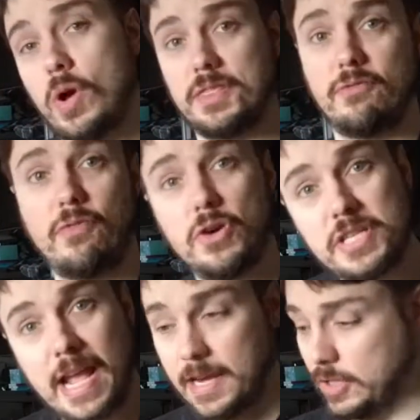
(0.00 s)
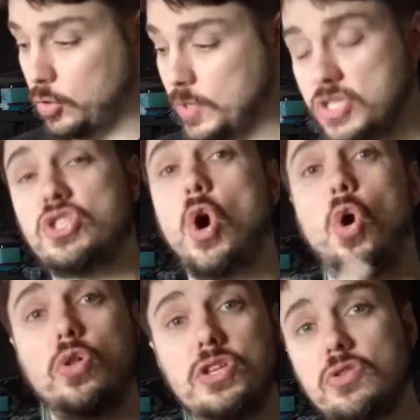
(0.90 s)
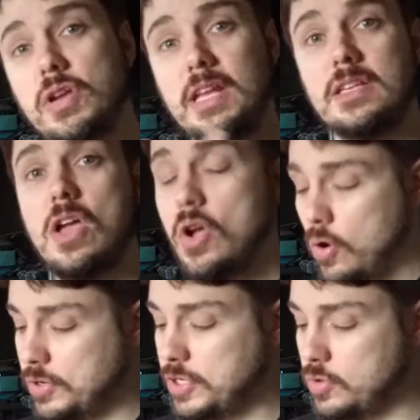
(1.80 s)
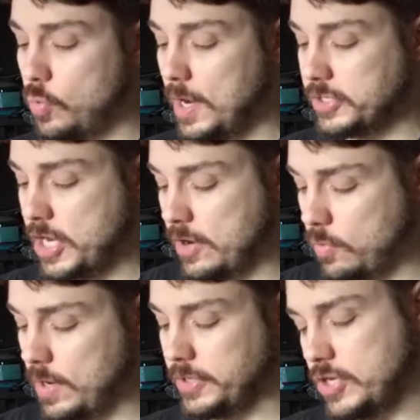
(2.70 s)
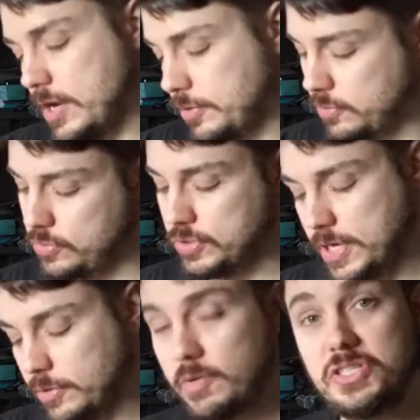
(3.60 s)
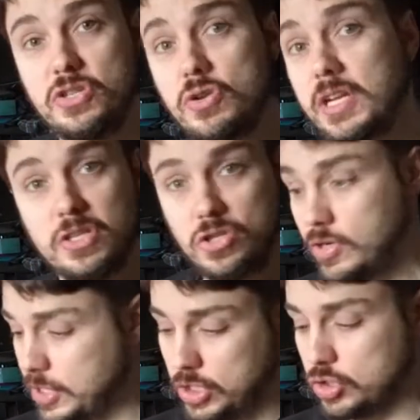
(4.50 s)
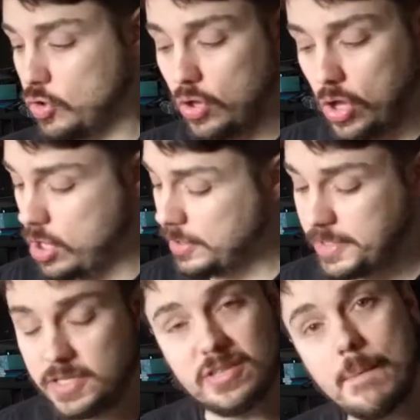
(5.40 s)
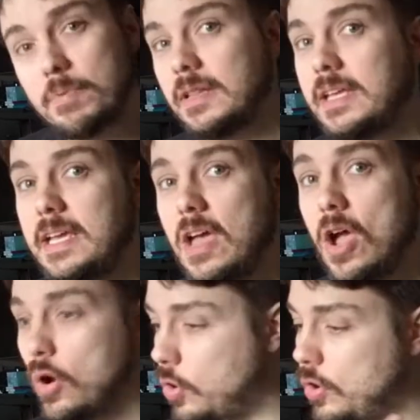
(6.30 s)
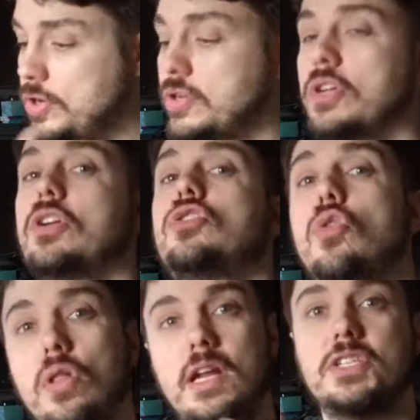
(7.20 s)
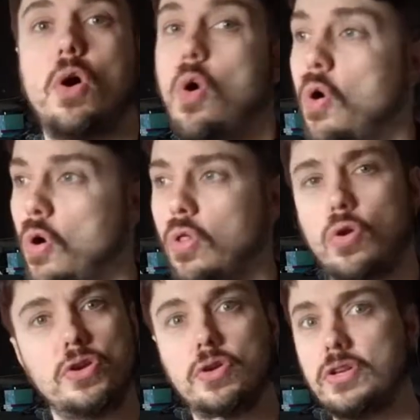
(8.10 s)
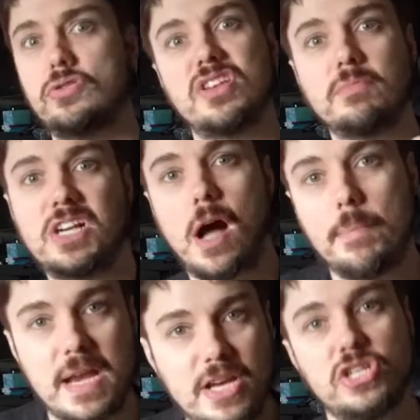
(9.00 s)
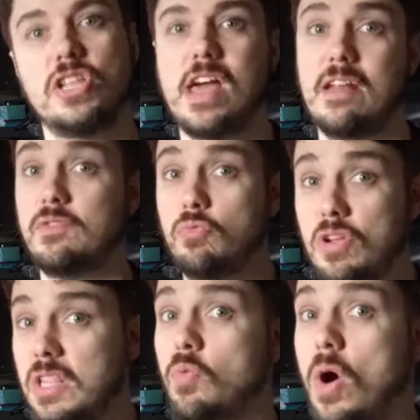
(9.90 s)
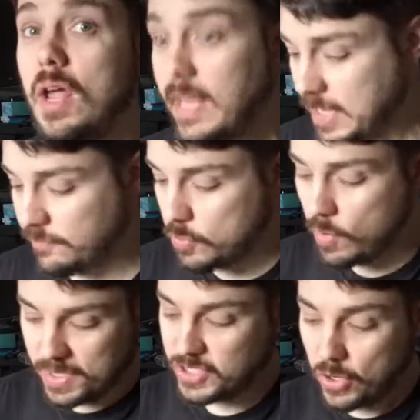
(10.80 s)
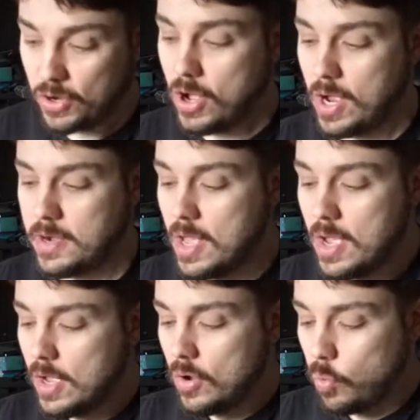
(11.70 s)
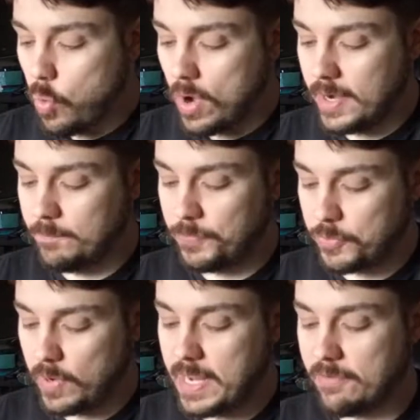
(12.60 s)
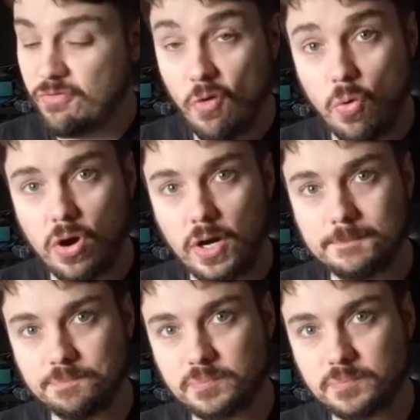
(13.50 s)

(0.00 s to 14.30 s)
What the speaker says: the first handler, which is the whole unit, or do you want channel 1, channel 2, channel 3? So you can control all of these separately, or you can control it as a whole, or you can do some combination of that if you really want. Like if you want to turn on 1, 3, and 4,